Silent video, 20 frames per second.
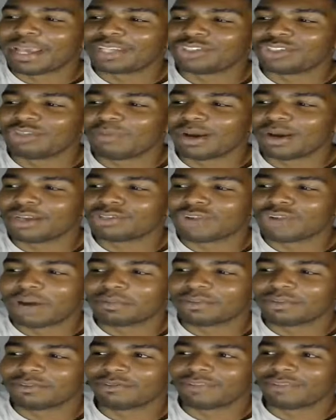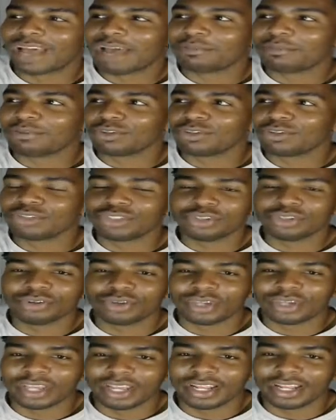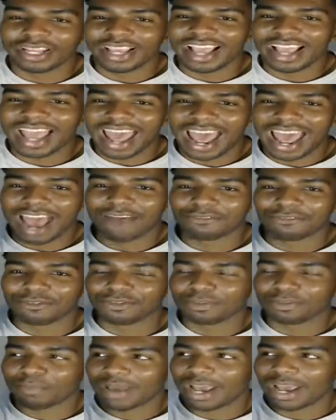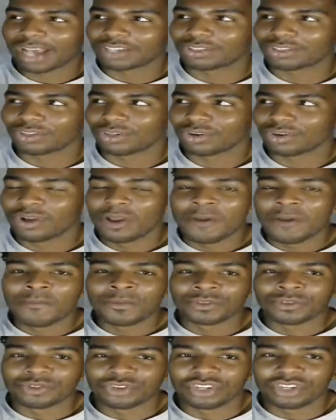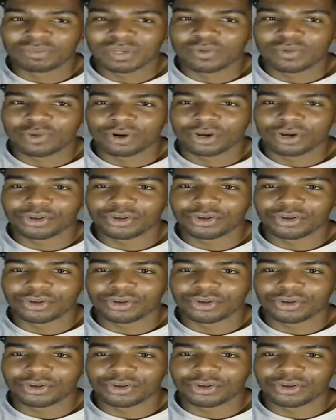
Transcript: You might drop to the flat, but usually you're getting after the passer. So you need to be working on your